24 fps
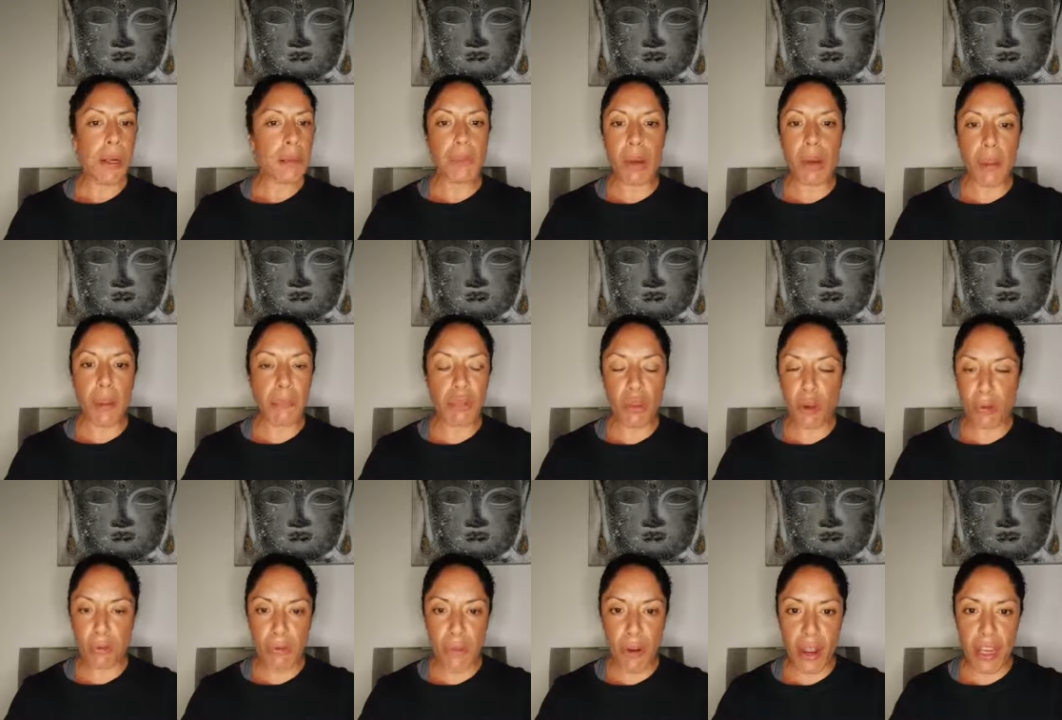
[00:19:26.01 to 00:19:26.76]
But I'm
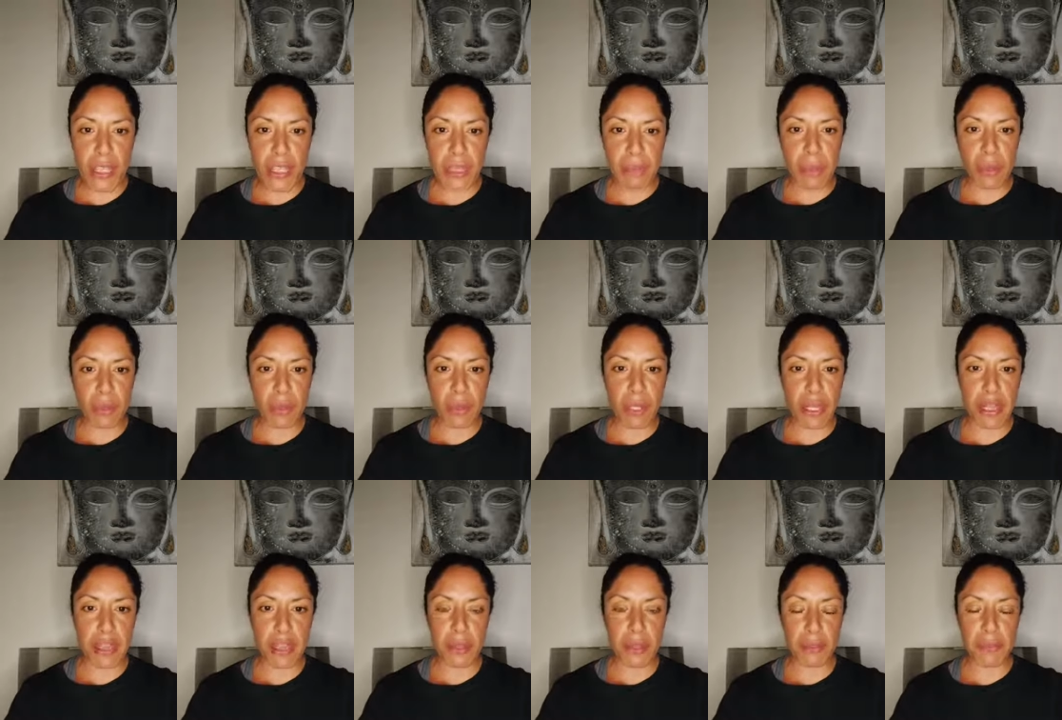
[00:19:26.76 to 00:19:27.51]
not frightened about what
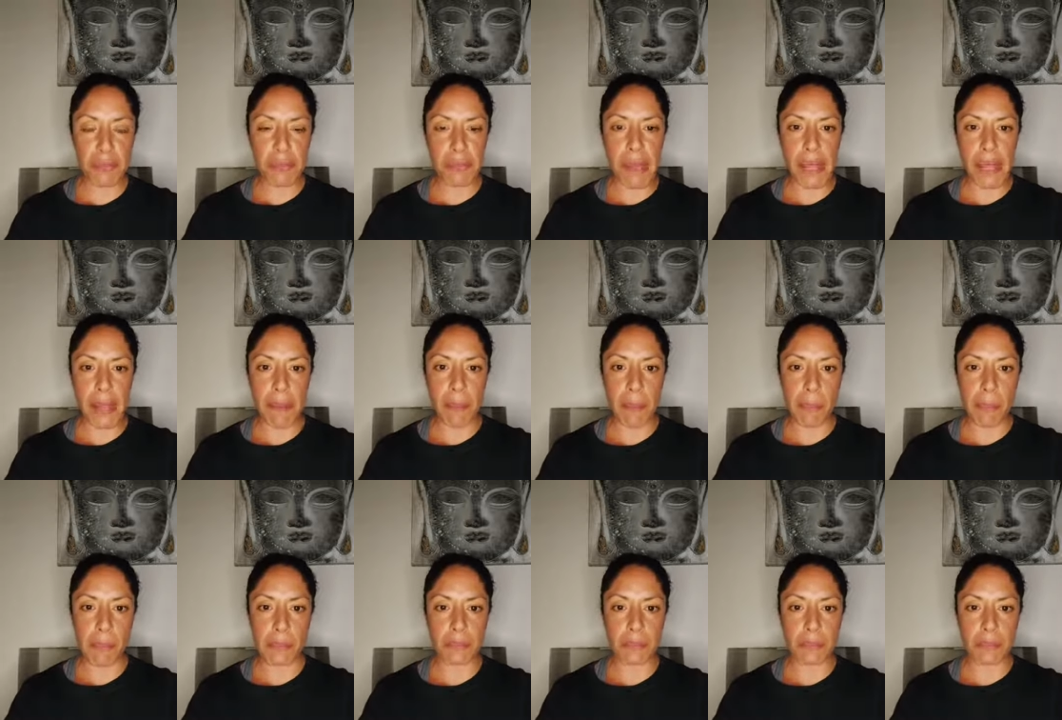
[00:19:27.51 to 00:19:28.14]
you think of me.